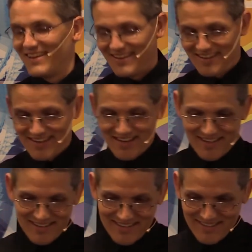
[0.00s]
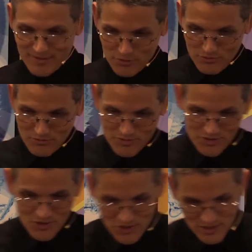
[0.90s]
Not so
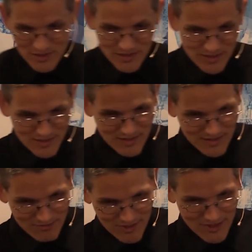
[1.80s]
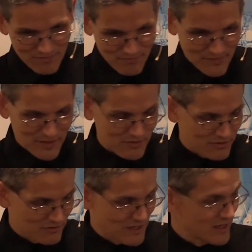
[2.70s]
good, right? So
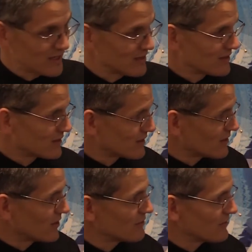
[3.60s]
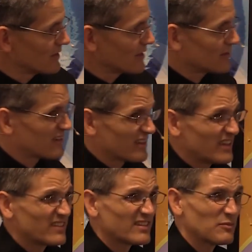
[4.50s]
snacking causes
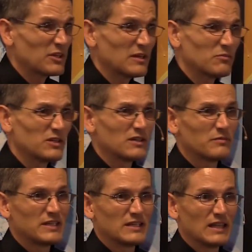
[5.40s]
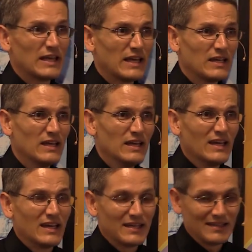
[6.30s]
that stomach emptying to be delayed,
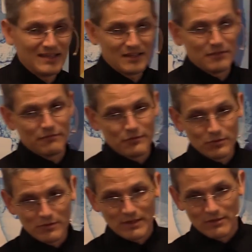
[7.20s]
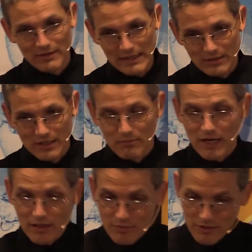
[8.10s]
and then the food that you ate that
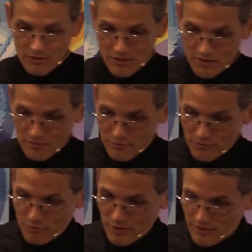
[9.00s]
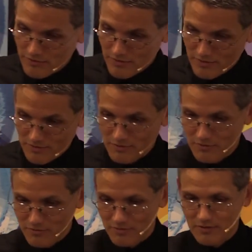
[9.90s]
might have been good in the first place isn't so
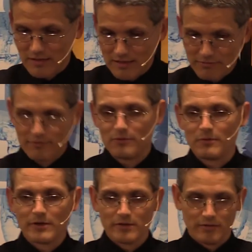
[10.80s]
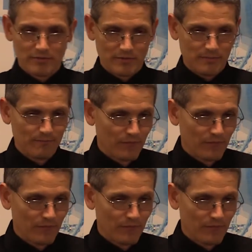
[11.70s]
good afterwards. Right?